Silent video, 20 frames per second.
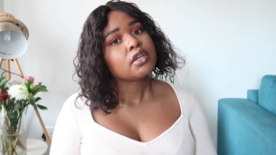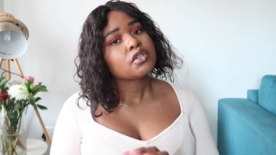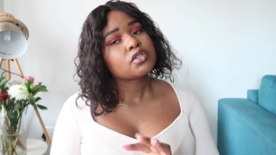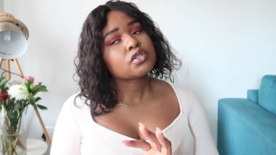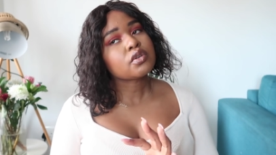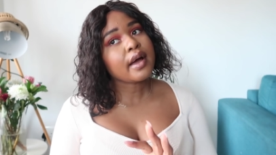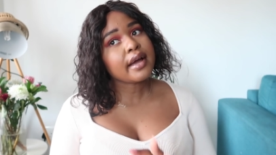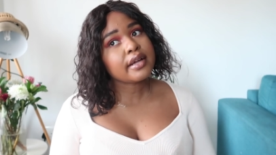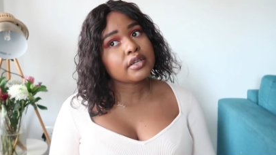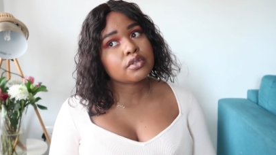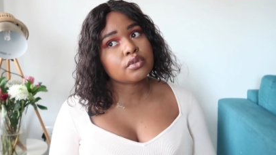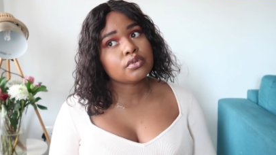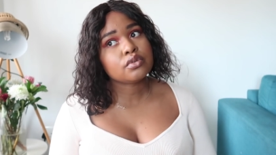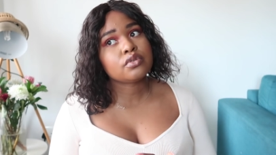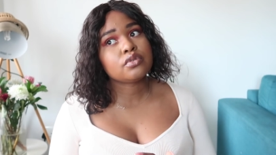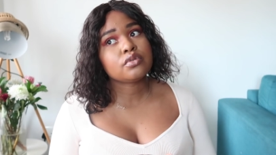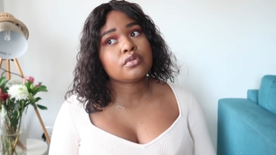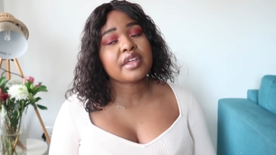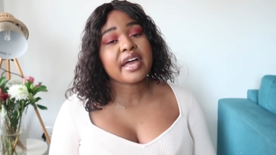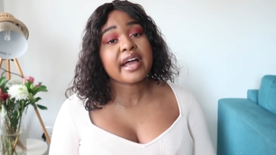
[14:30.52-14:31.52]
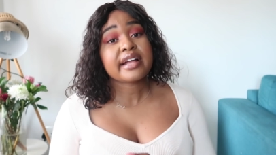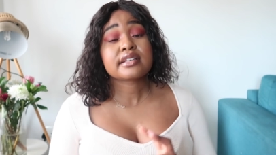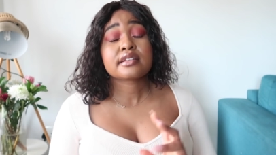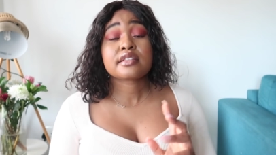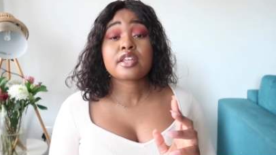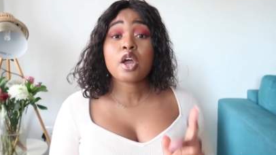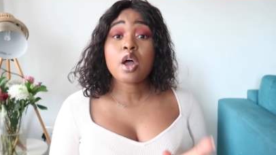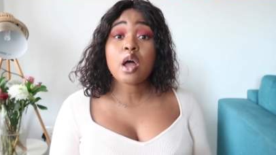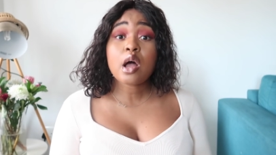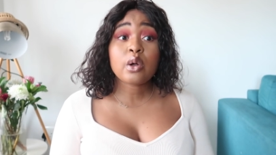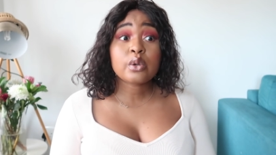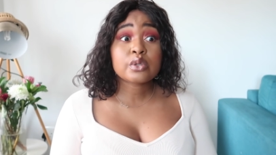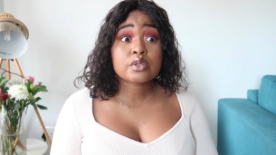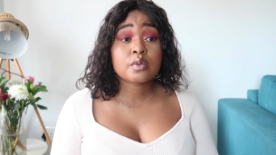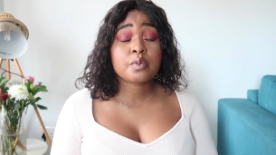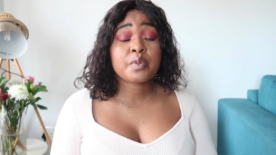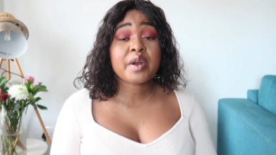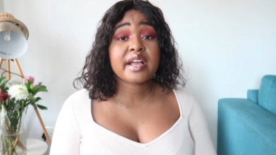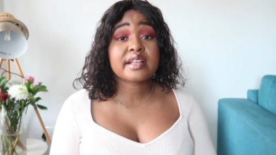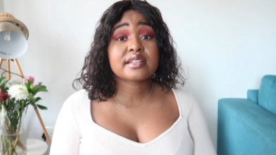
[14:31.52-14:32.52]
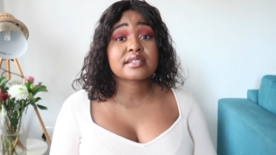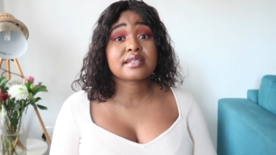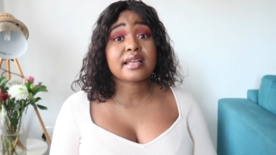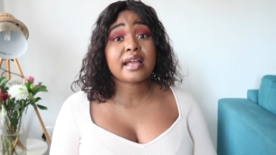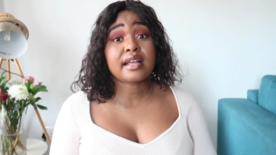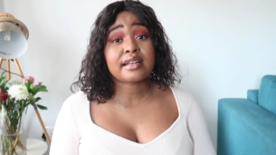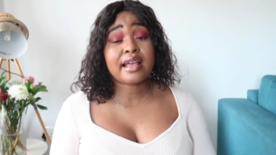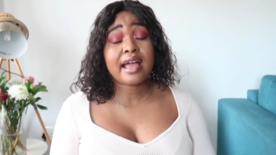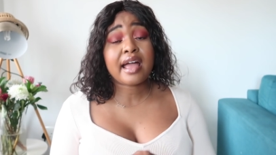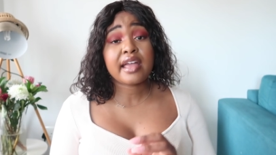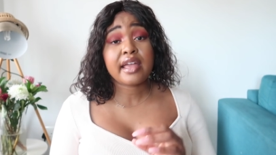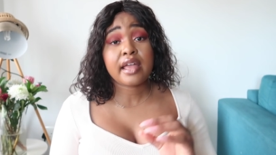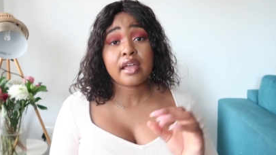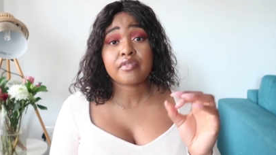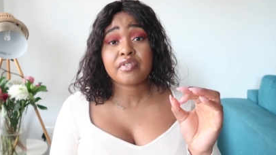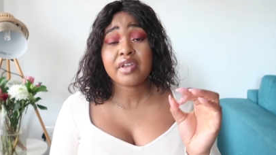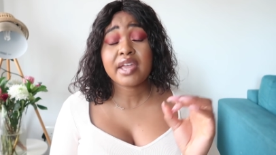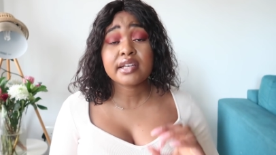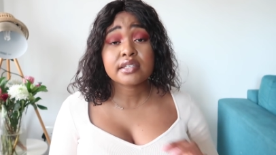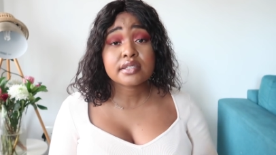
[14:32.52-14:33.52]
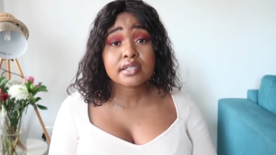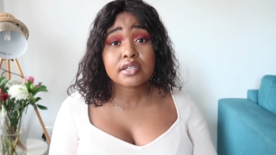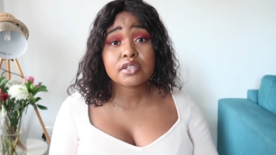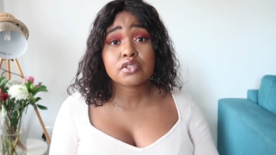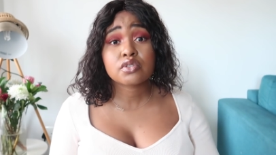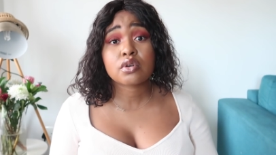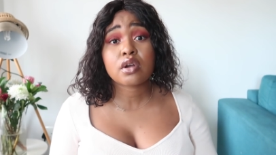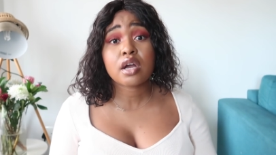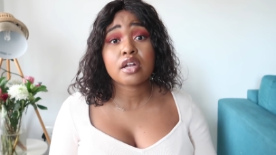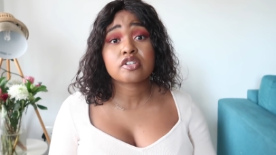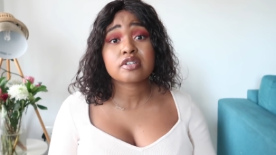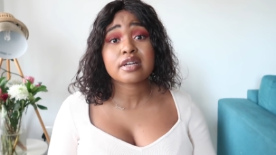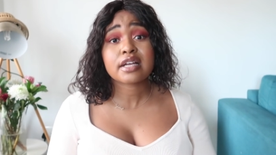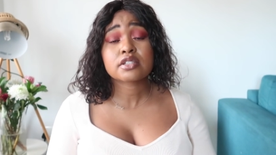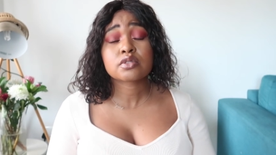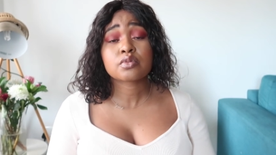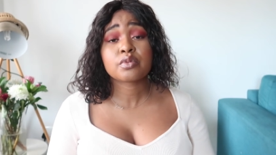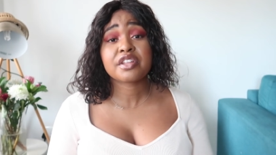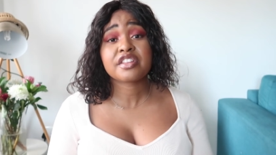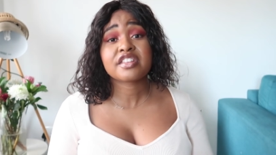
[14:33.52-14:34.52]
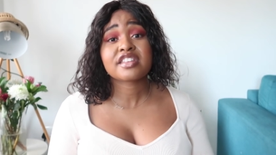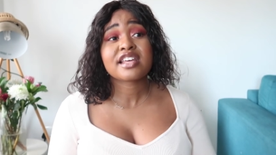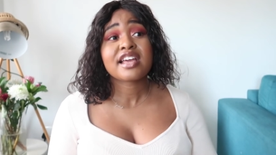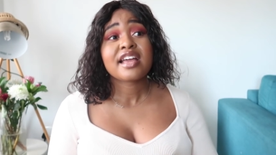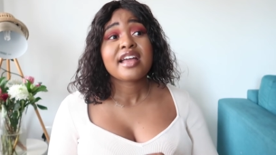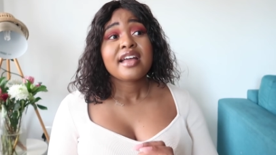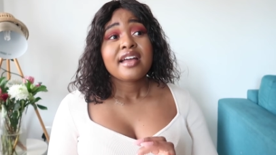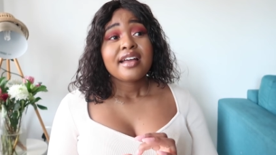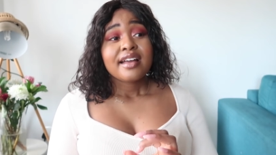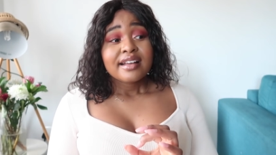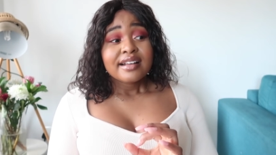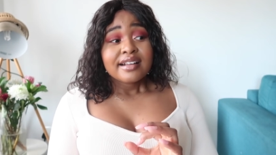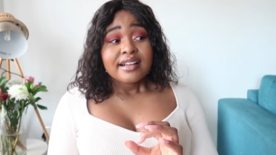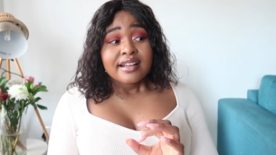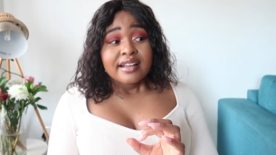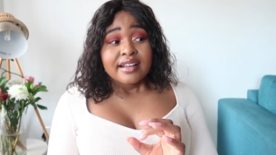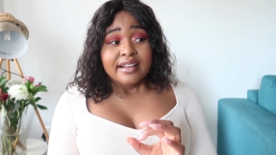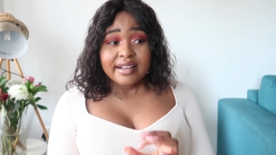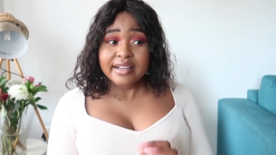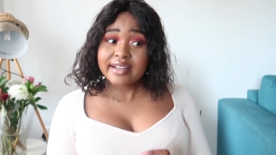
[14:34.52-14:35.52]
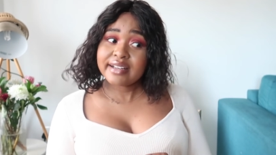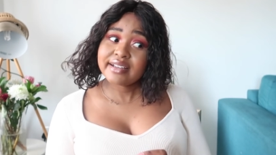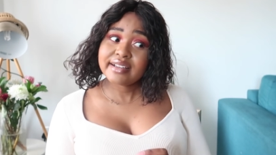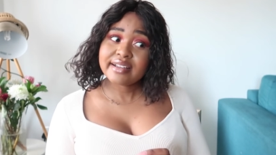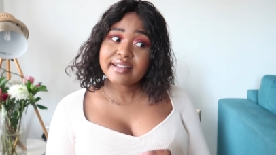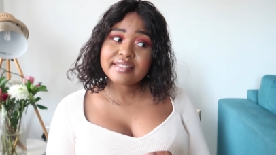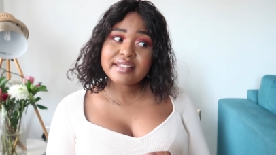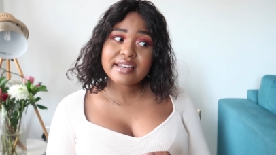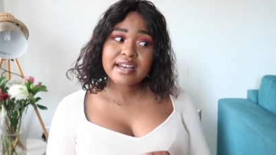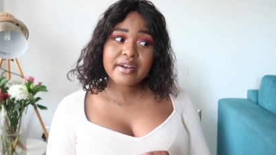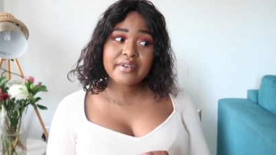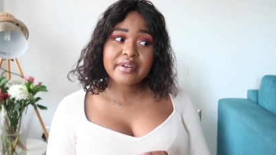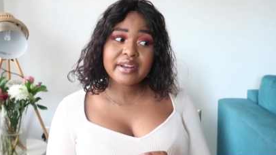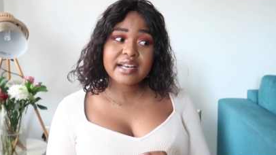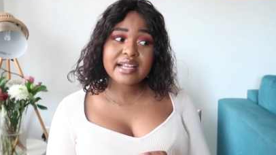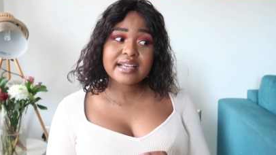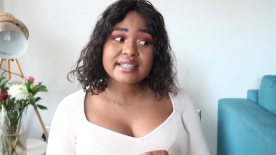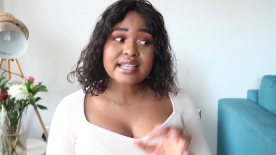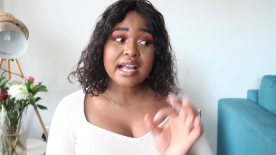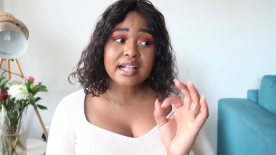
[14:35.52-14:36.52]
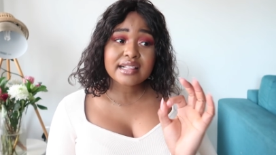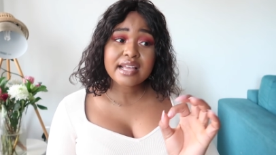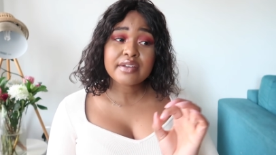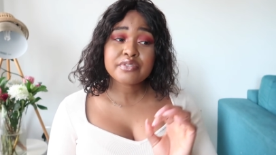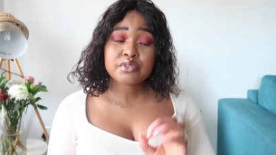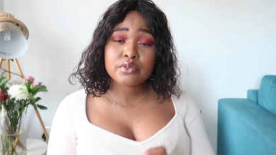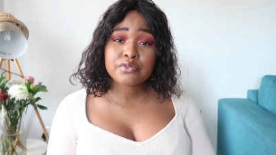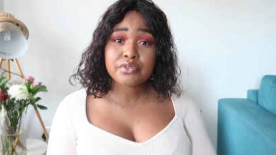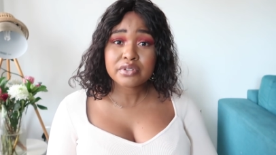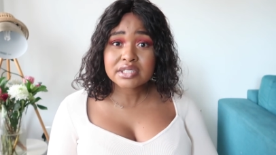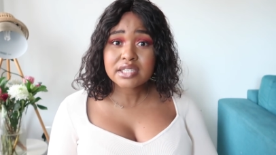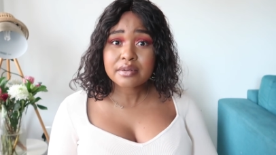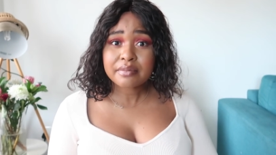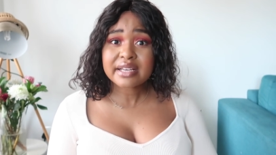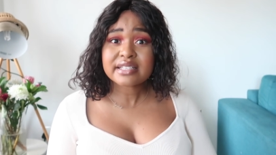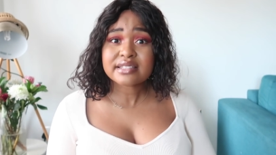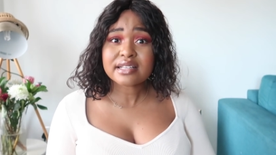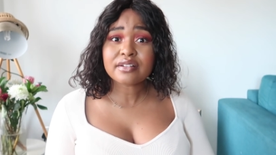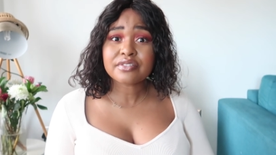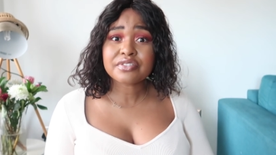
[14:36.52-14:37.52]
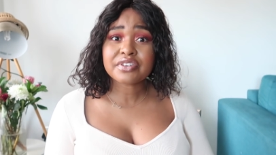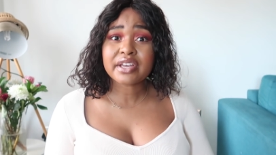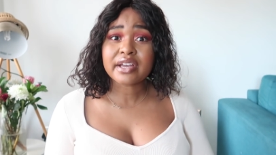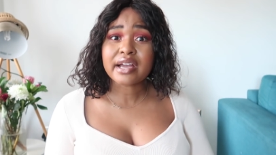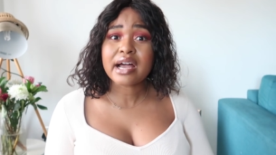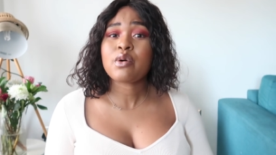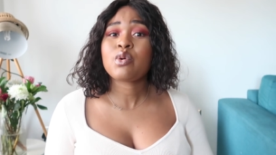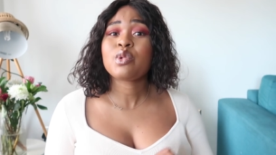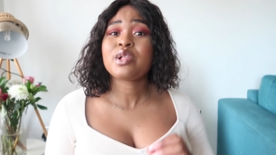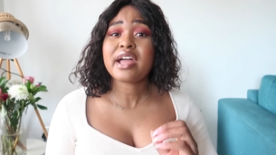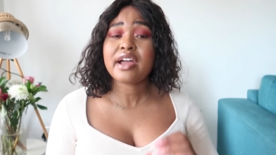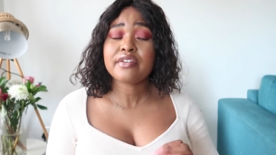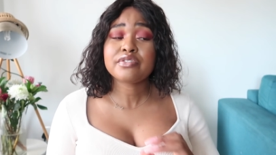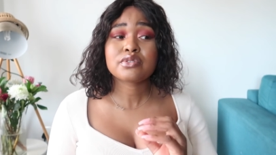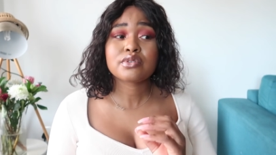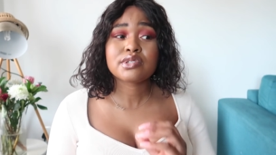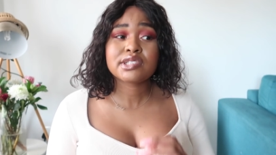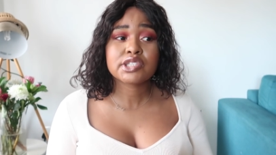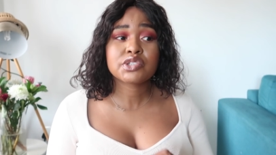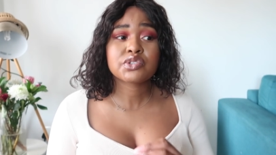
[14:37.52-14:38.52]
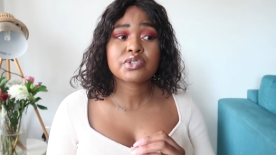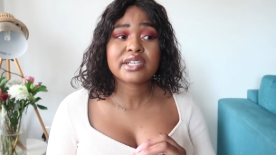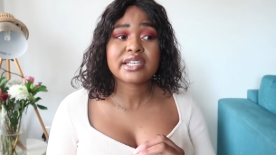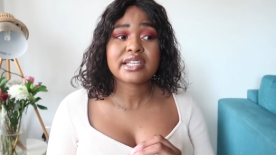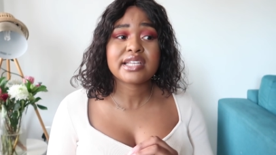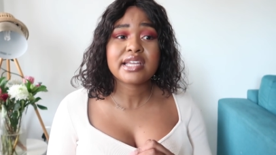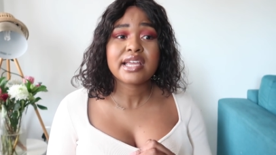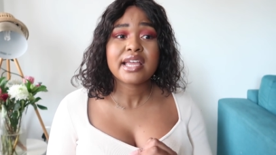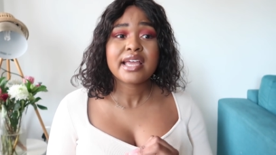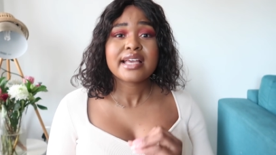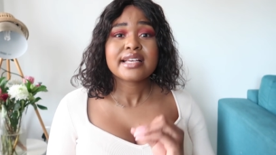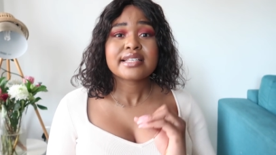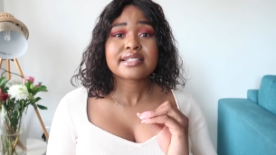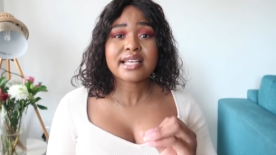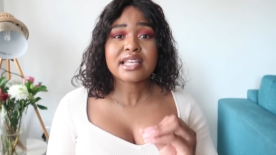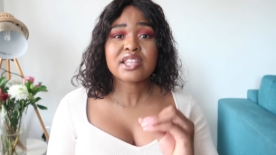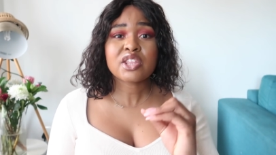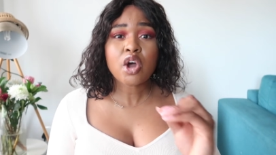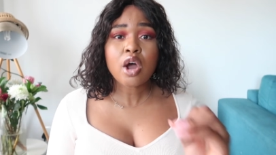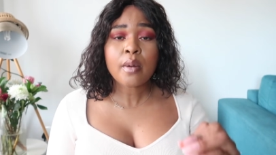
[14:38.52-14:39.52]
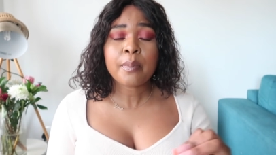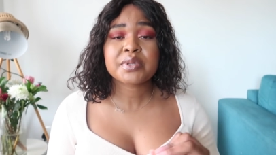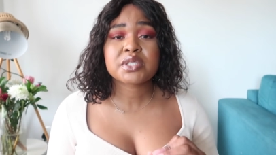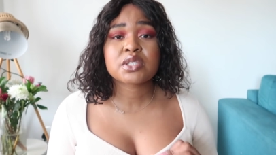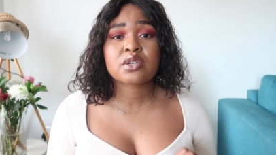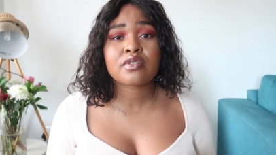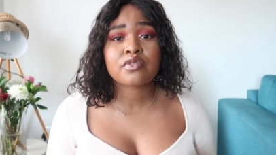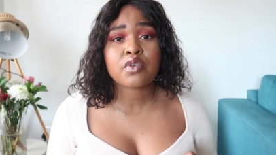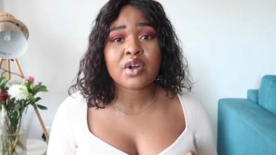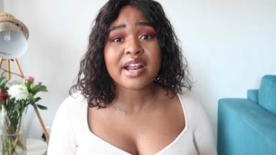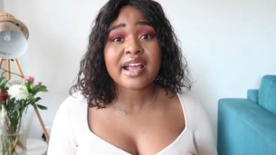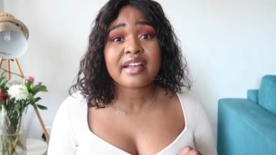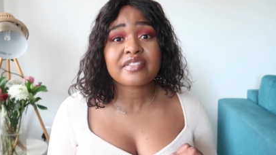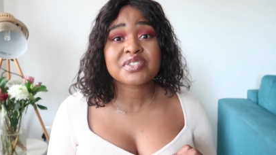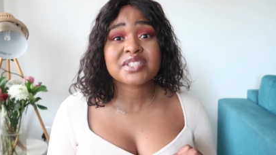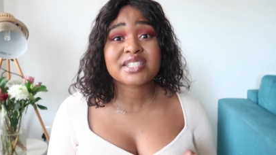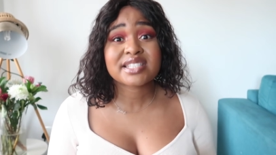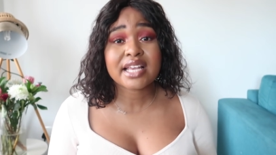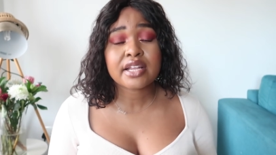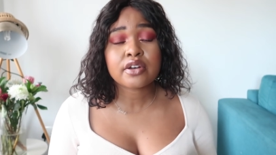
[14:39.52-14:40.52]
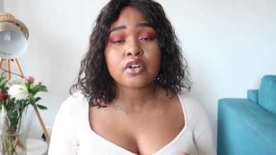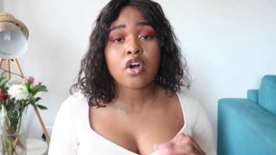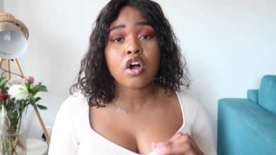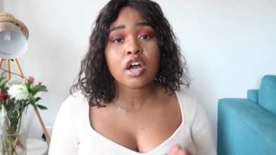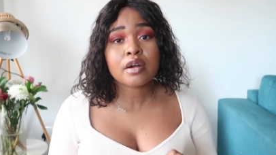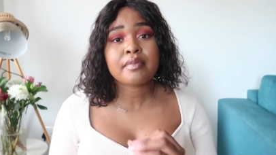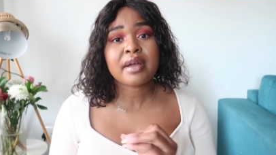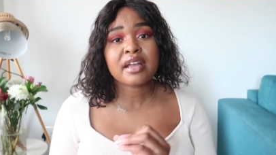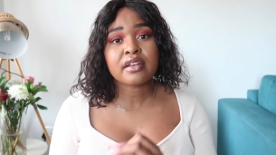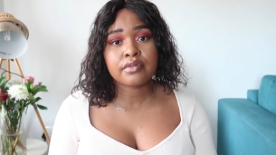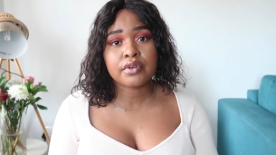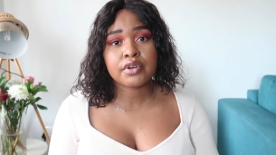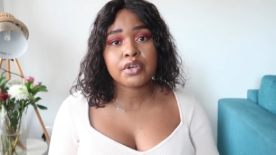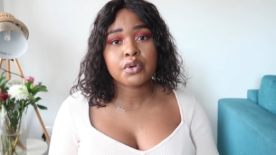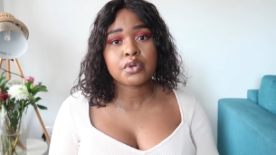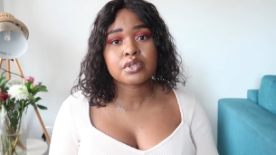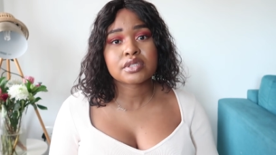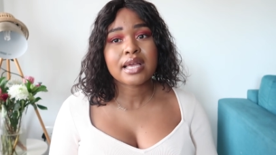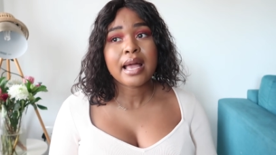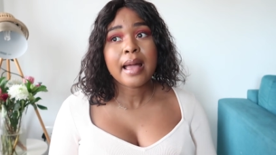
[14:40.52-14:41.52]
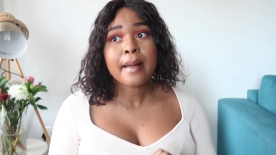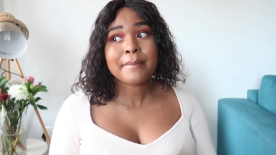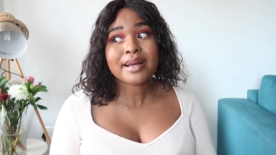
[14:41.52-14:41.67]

So I do do that. There are also brands that I have entered into contracts with And then I realized I'll have to filter myself here. I will have to literally say the opposite of what I have said on my videos.